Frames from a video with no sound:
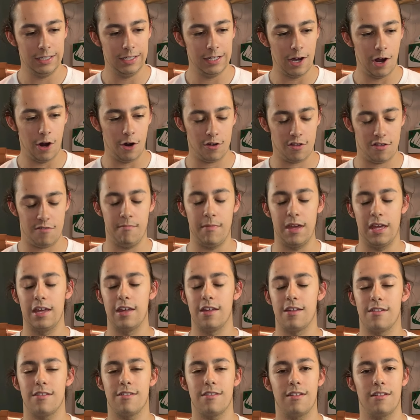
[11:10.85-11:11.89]
hurts me
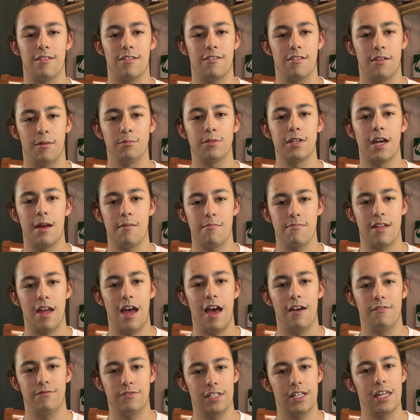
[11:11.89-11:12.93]
is sometimes I
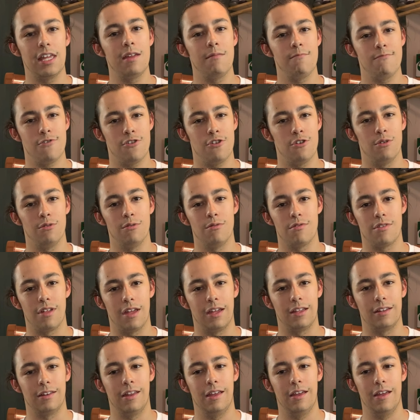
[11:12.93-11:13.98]
have to keep shoes
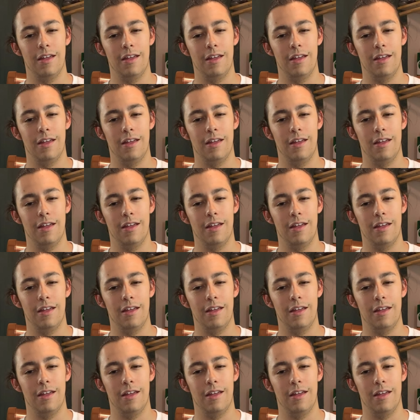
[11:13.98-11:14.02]
and